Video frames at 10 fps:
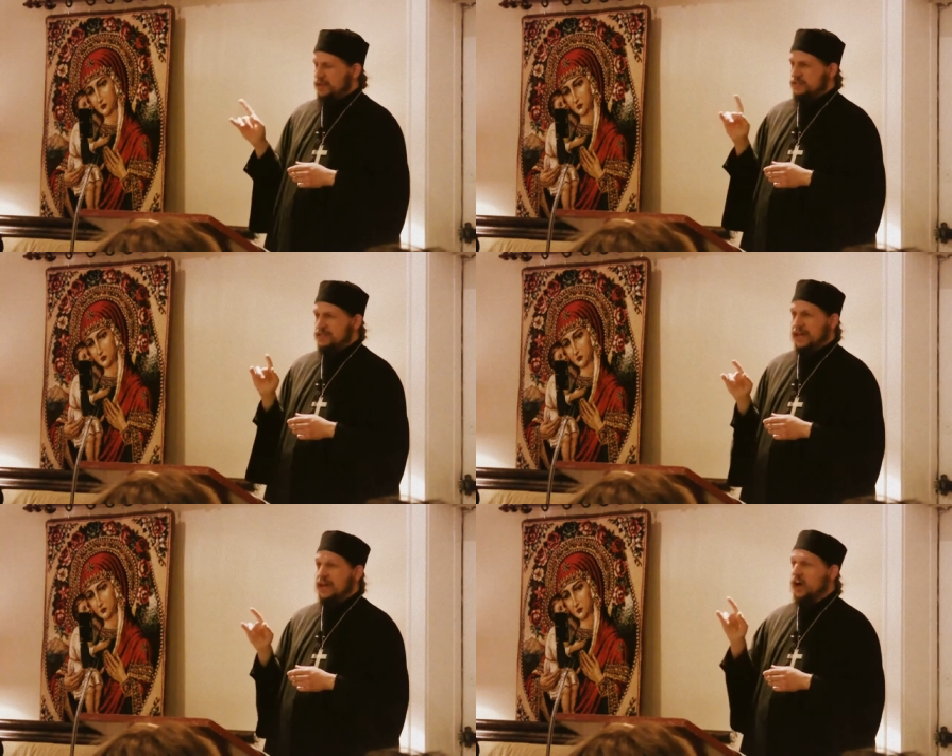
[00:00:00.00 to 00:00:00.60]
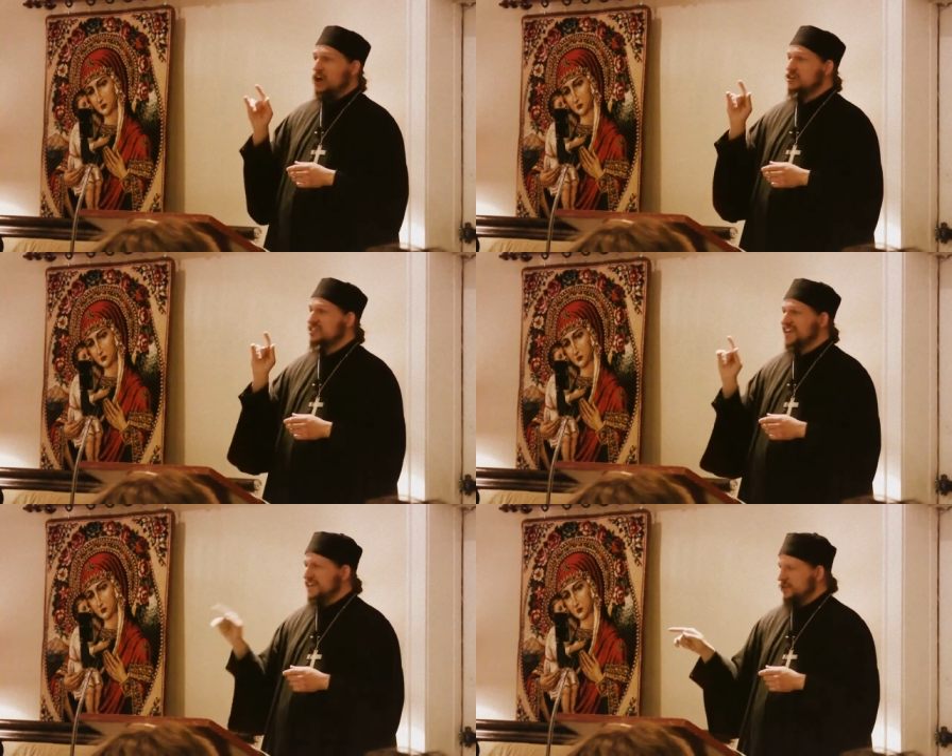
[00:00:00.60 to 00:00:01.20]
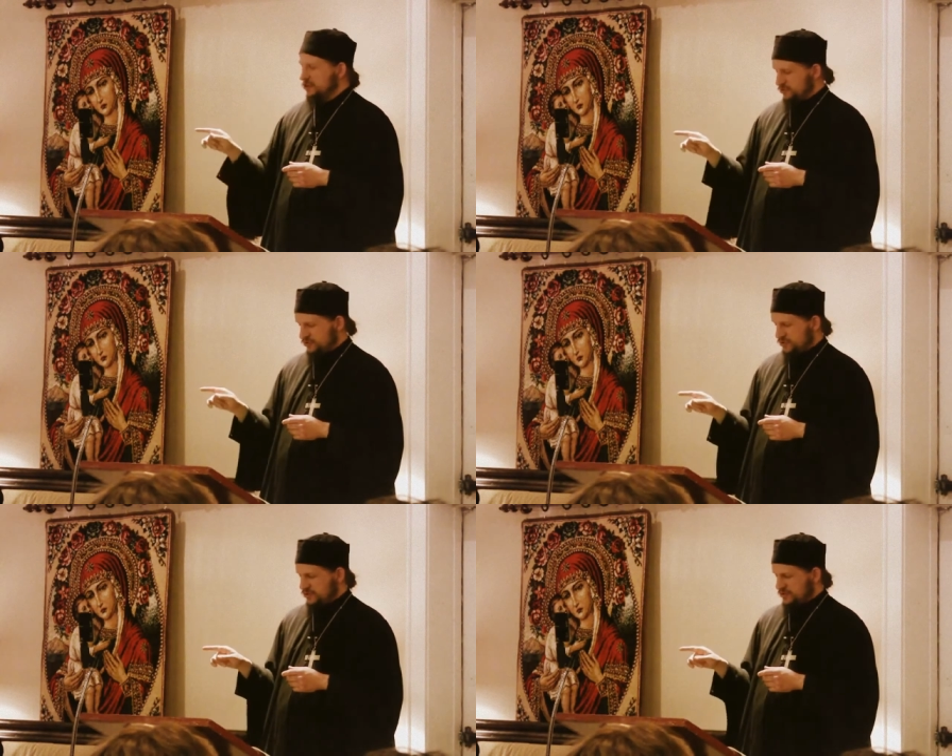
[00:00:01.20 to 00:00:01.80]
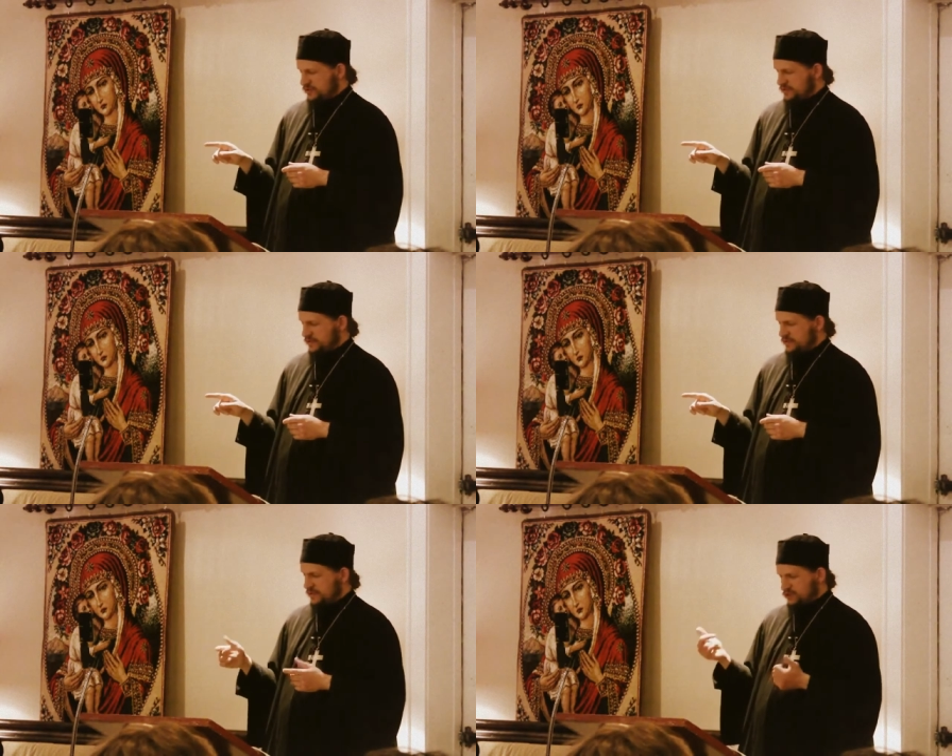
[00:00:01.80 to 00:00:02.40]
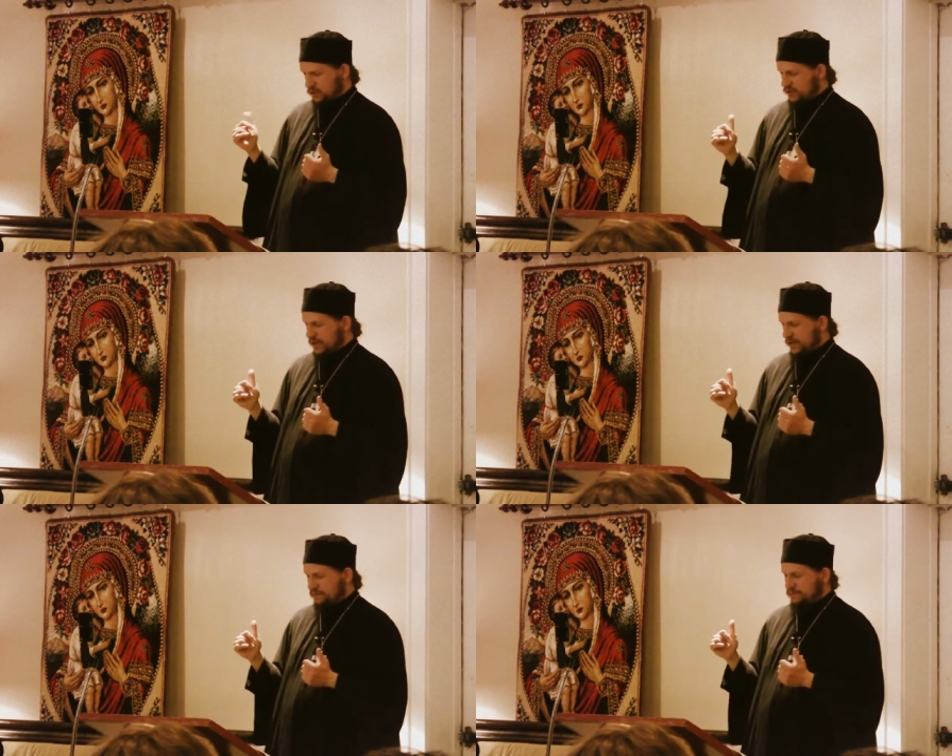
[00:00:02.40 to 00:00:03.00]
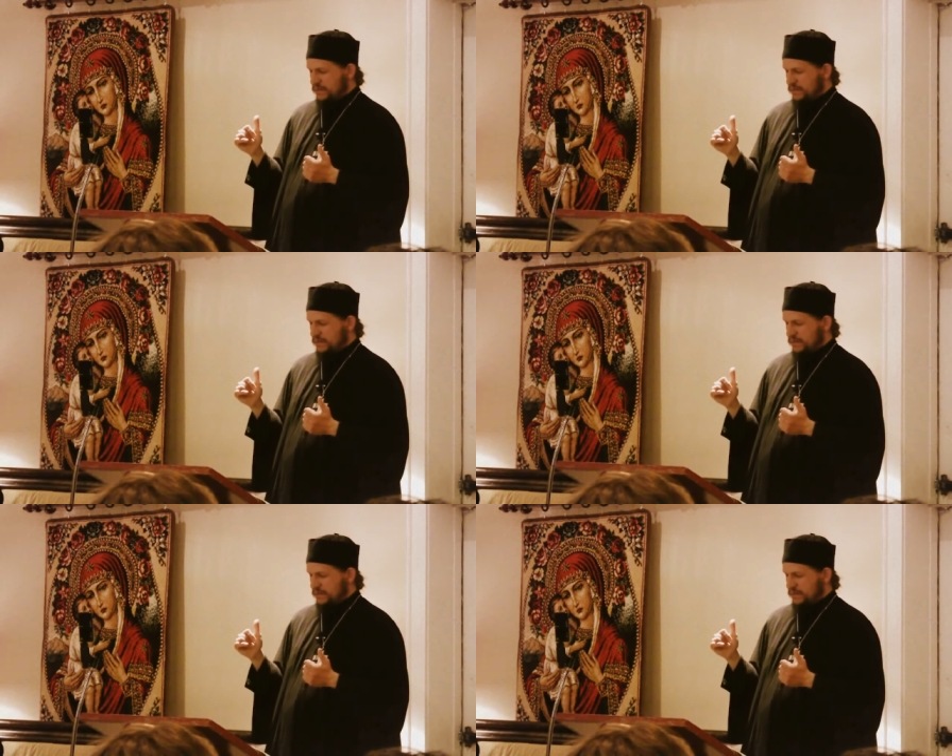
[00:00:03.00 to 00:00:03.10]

Say Arsenios, his own name.